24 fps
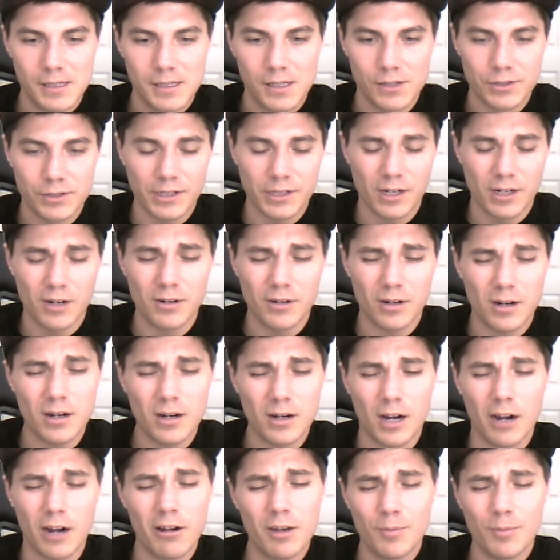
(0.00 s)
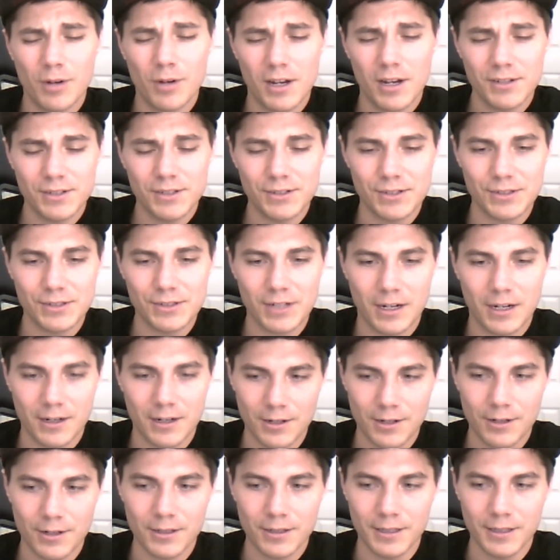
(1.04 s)
It's like our hiring process is kind
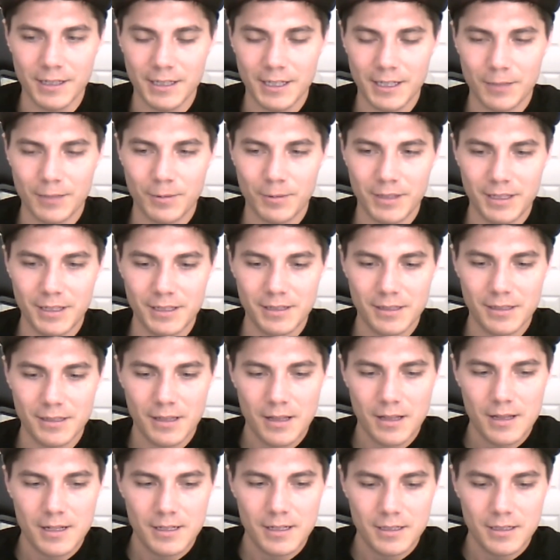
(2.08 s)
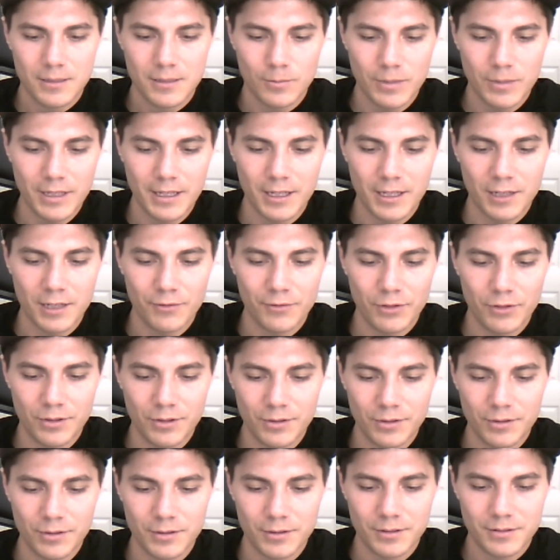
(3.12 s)
of gnarly. Like, we
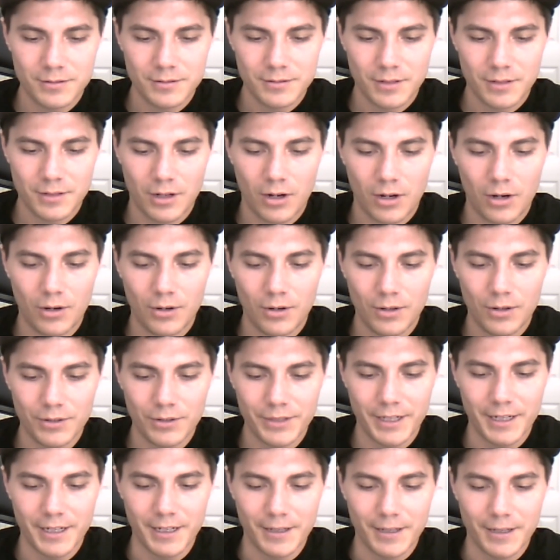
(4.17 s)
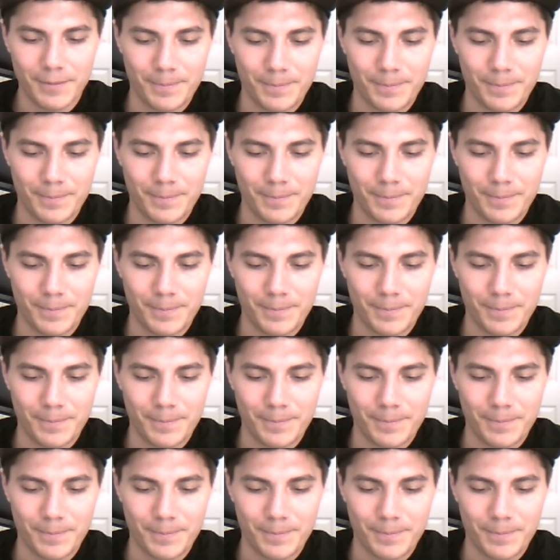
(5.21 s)
interview all day.